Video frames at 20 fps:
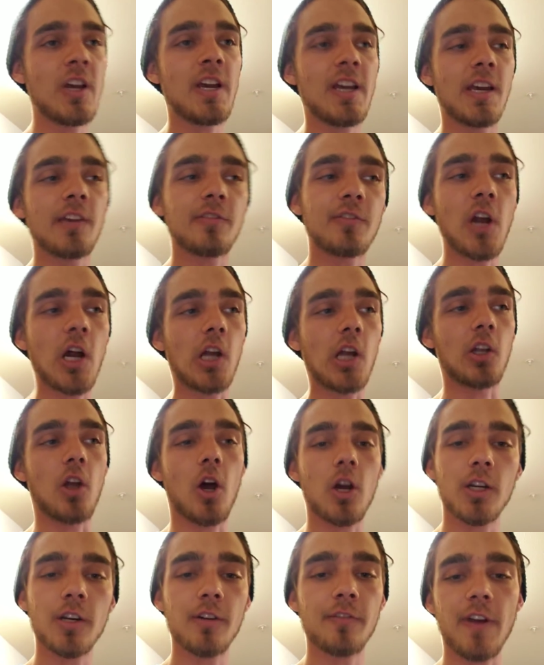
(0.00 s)
if not
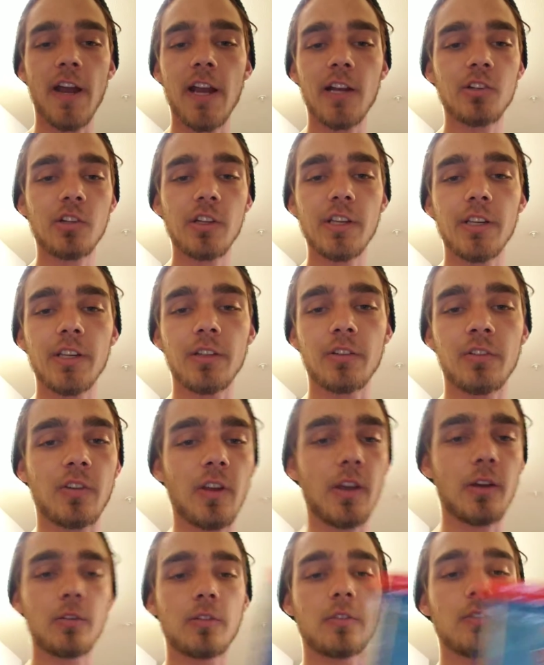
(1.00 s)
longer if I actually get
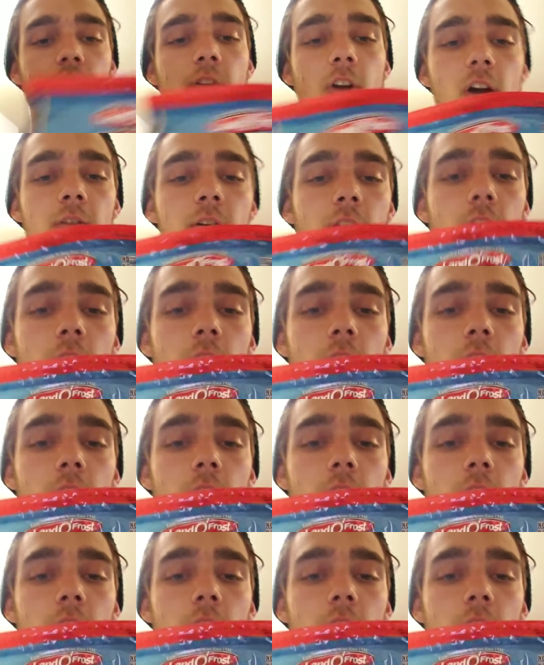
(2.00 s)
sales and stuff.